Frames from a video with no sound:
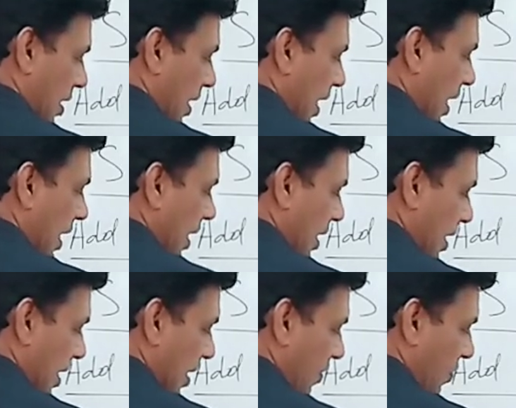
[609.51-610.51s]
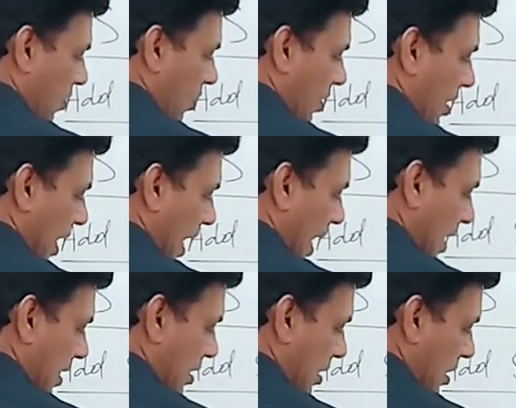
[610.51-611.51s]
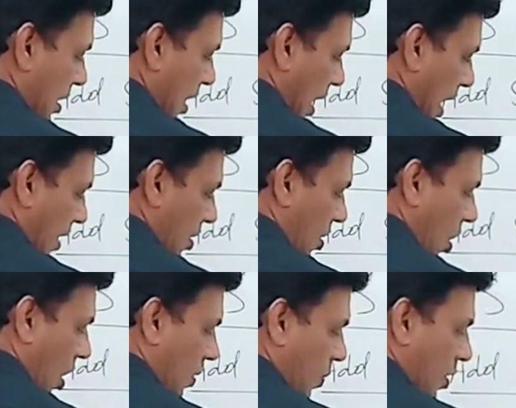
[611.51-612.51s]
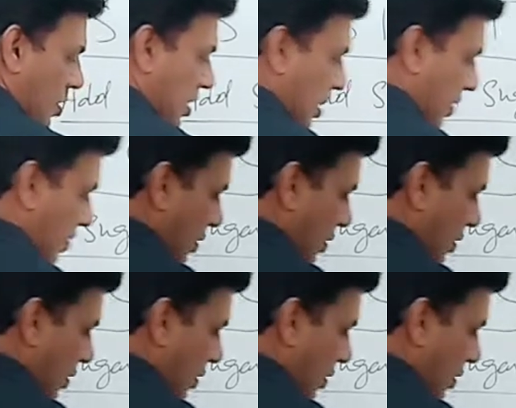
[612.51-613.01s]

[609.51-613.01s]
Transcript: T for tan and cot positive.